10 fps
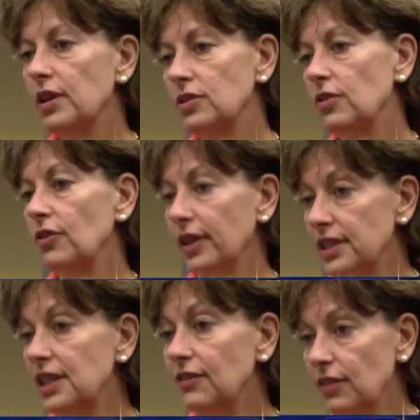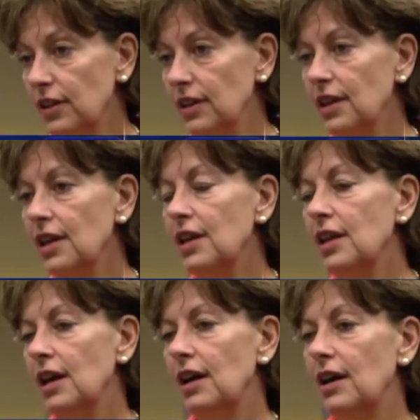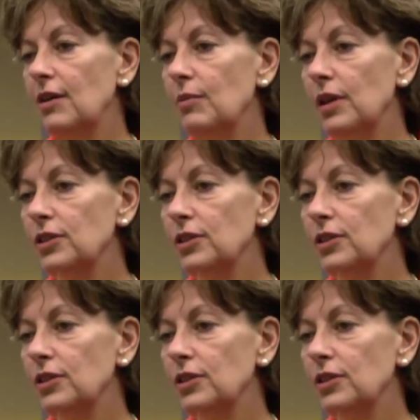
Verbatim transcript: because of their activity. Um,